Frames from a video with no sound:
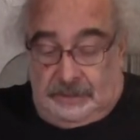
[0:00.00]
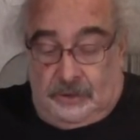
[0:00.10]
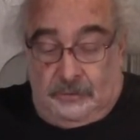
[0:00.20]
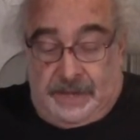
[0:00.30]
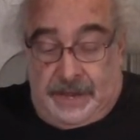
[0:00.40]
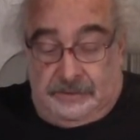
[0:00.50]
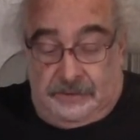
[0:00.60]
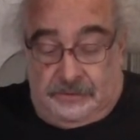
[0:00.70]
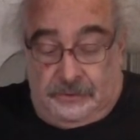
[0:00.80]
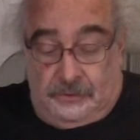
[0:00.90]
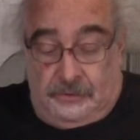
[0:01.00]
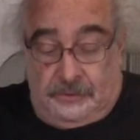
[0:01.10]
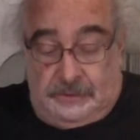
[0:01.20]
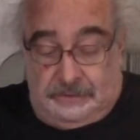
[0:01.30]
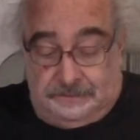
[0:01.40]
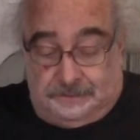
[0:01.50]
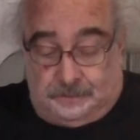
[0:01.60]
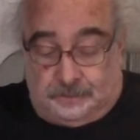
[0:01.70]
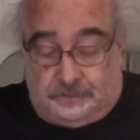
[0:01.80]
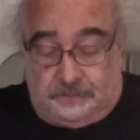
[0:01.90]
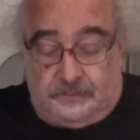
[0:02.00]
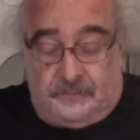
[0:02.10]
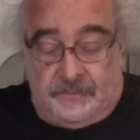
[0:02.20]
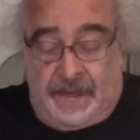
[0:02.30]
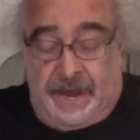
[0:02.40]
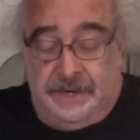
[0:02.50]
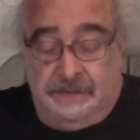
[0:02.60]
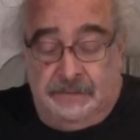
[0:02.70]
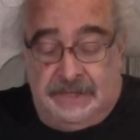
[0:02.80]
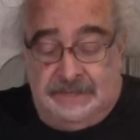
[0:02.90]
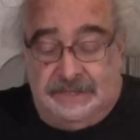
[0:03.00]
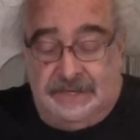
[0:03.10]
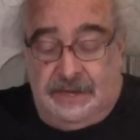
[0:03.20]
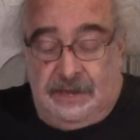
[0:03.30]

Okay, the third item is